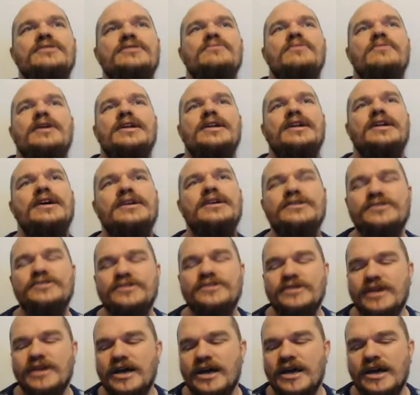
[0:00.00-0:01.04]
where
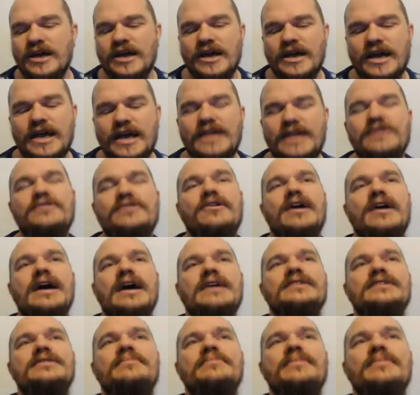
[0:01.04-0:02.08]
there's
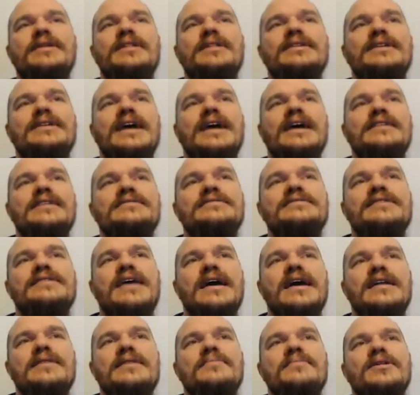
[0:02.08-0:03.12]
interactable and
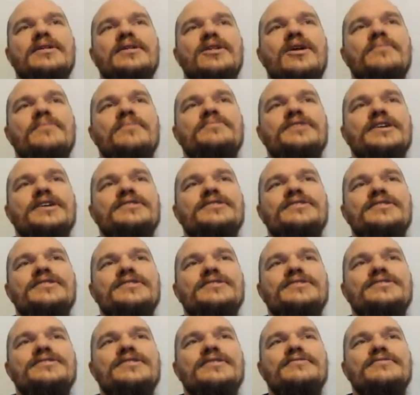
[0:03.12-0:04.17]
scannable objects on
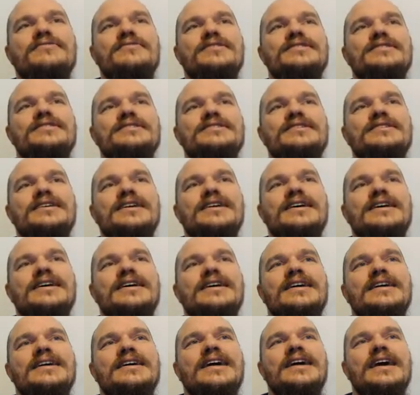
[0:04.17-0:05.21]
the surface,
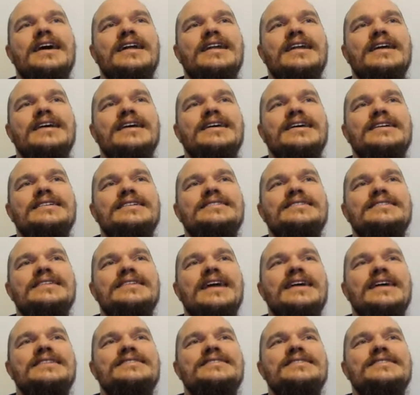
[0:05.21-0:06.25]
it is
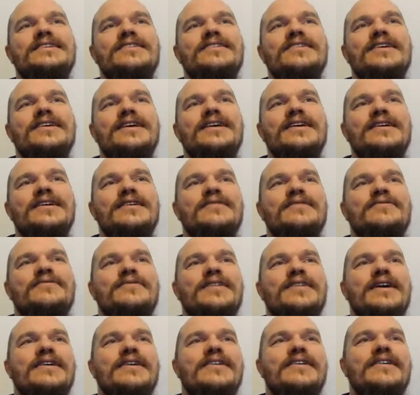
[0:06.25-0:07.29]
nicer if
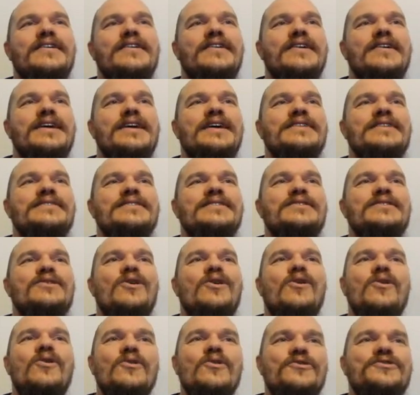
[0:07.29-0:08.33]
there isn't
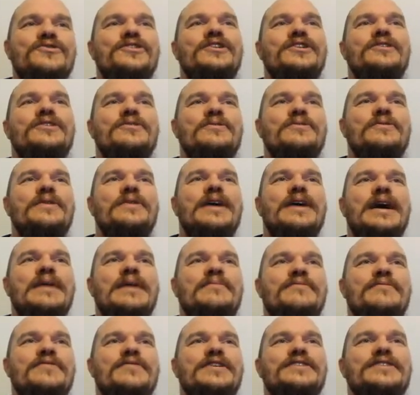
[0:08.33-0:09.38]
also
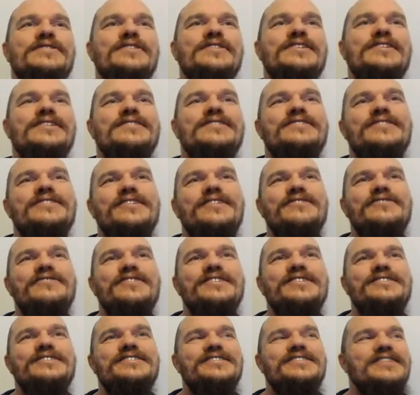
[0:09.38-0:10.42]
um, things on the
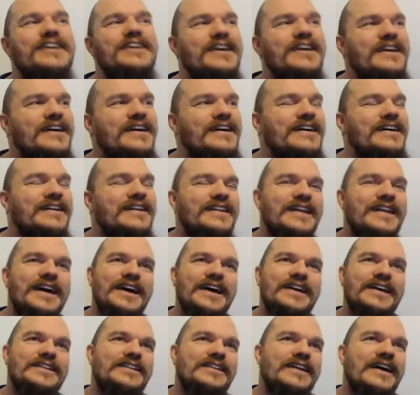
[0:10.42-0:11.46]
surface
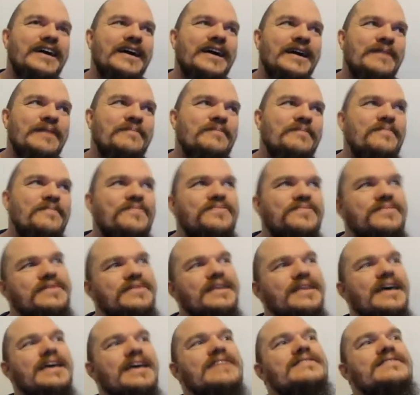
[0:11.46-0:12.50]
that um,
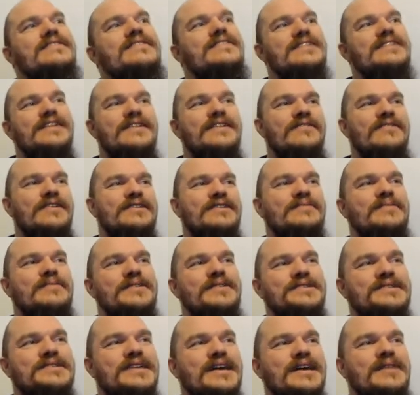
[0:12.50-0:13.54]
not interactable
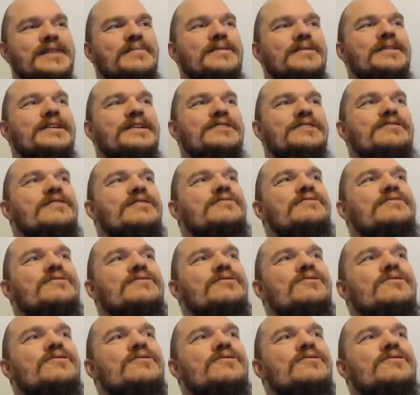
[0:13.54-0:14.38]
and scannable that you have to look